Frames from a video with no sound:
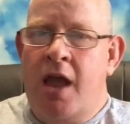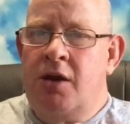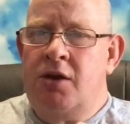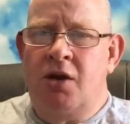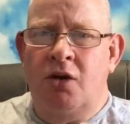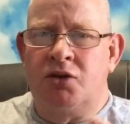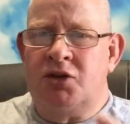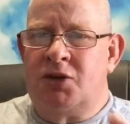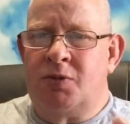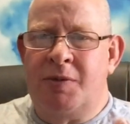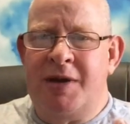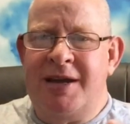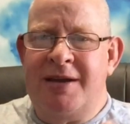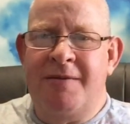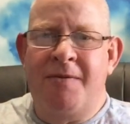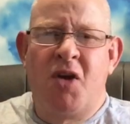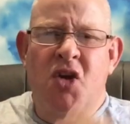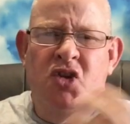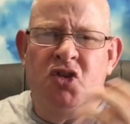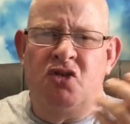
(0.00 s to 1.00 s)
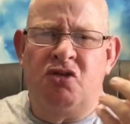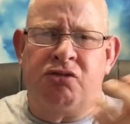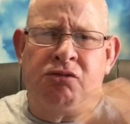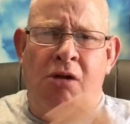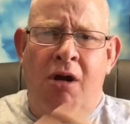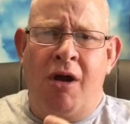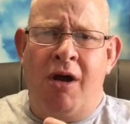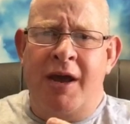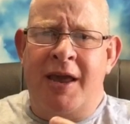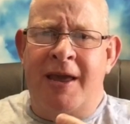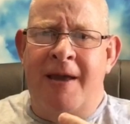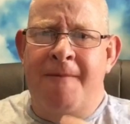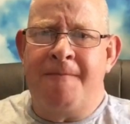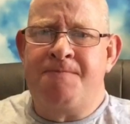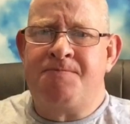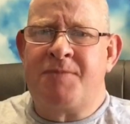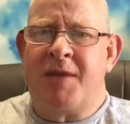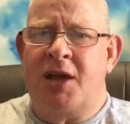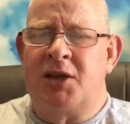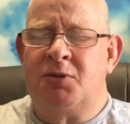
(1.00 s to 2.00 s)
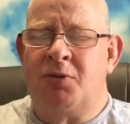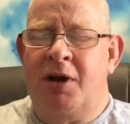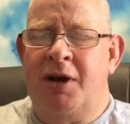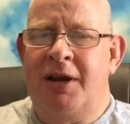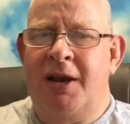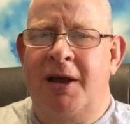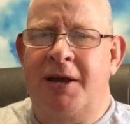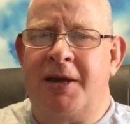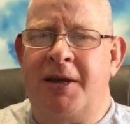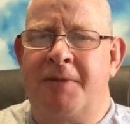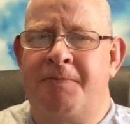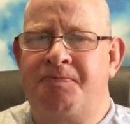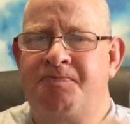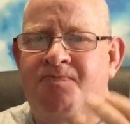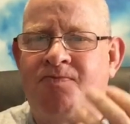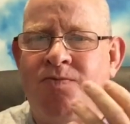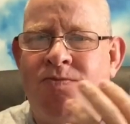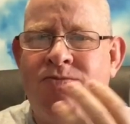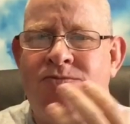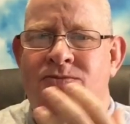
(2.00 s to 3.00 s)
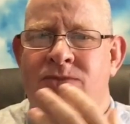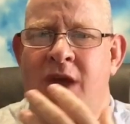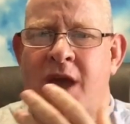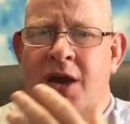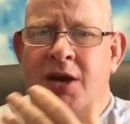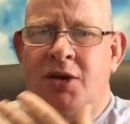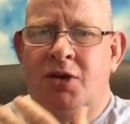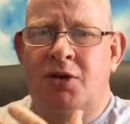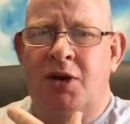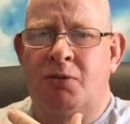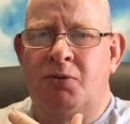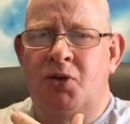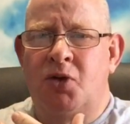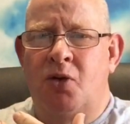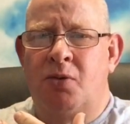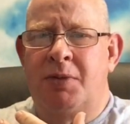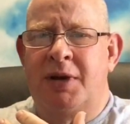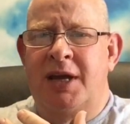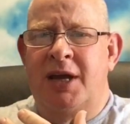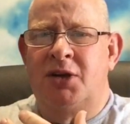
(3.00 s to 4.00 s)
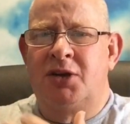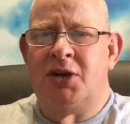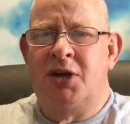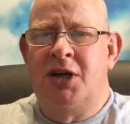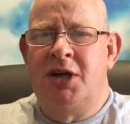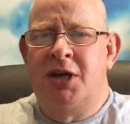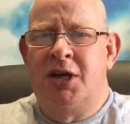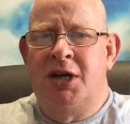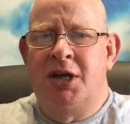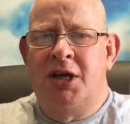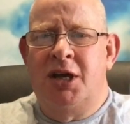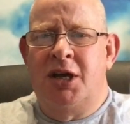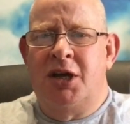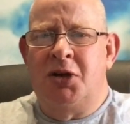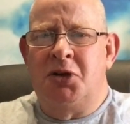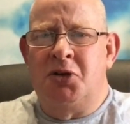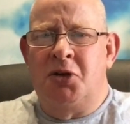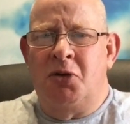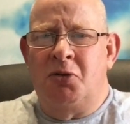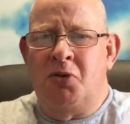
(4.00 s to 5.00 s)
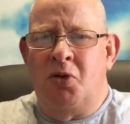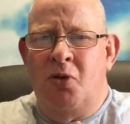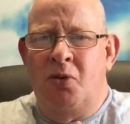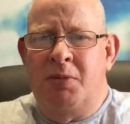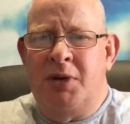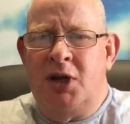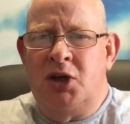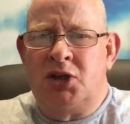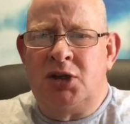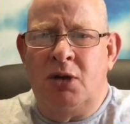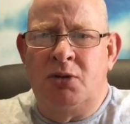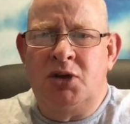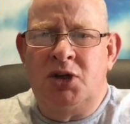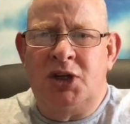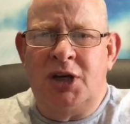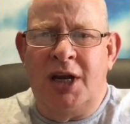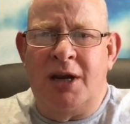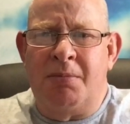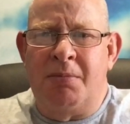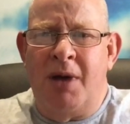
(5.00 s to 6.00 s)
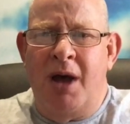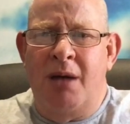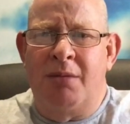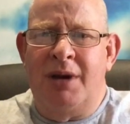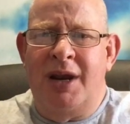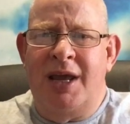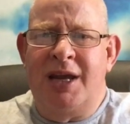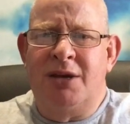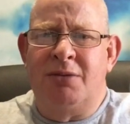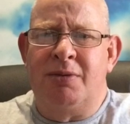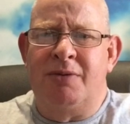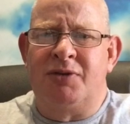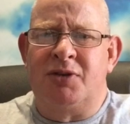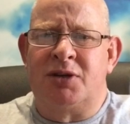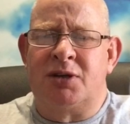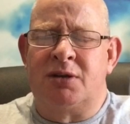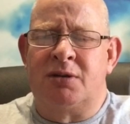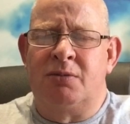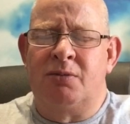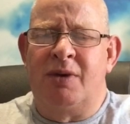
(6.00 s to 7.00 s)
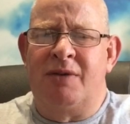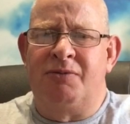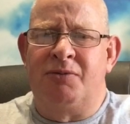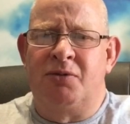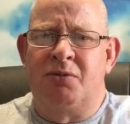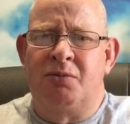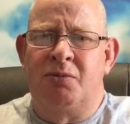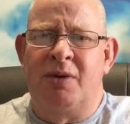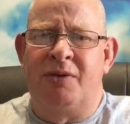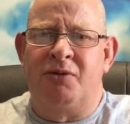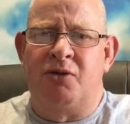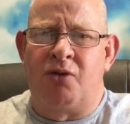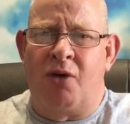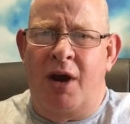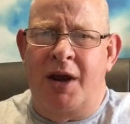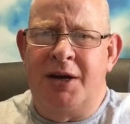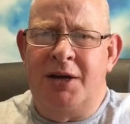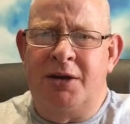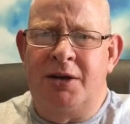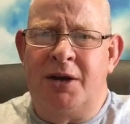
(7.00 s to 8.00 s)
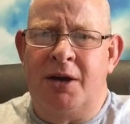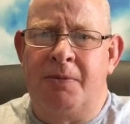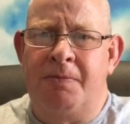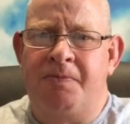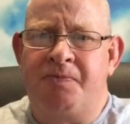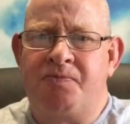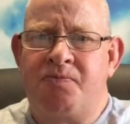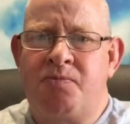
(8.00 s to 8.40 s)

Not sweet, dry. That's what I like. You don't normally associate marmalade with dry, do you?